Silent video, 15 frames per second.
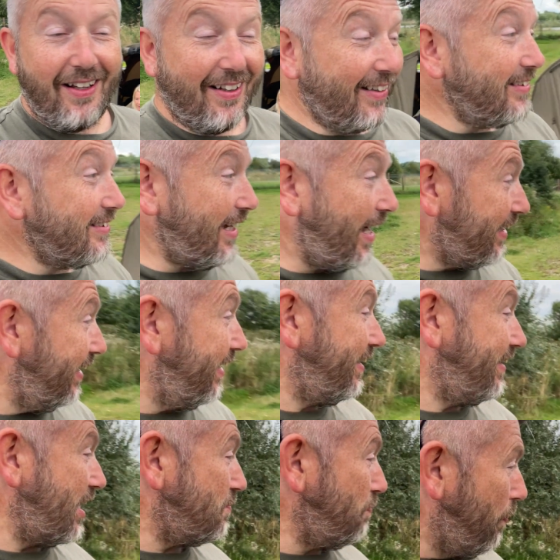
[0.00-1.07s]
Exactly,
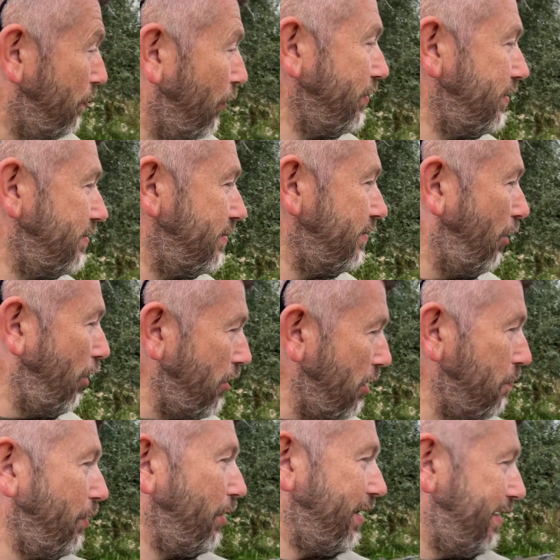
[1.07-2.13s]
that's my point. I don't
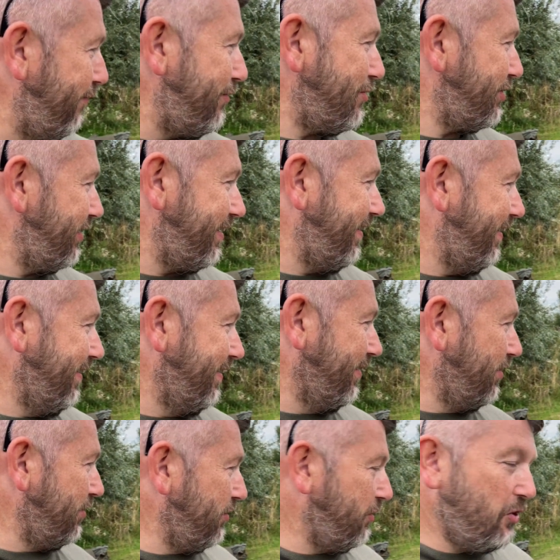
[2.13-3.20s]
buy any fishing gear.
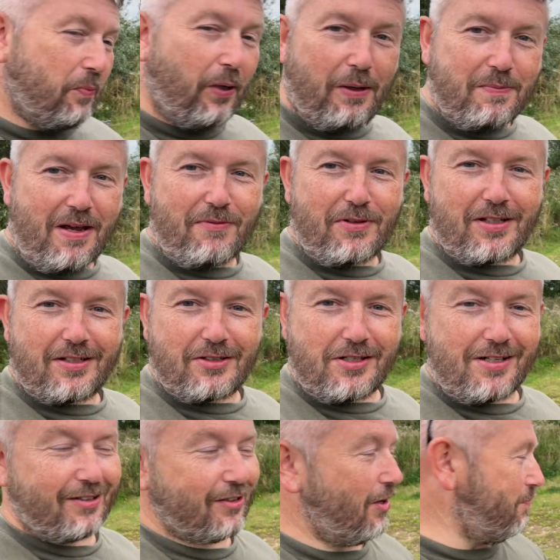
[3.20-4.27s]
You buy me everything, so you
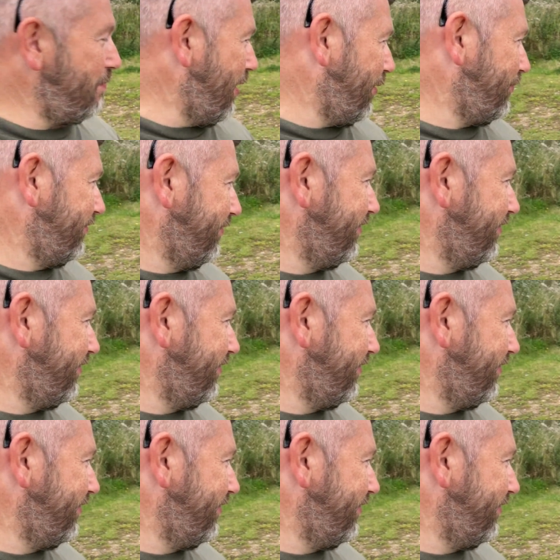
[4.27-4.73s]
can't moan.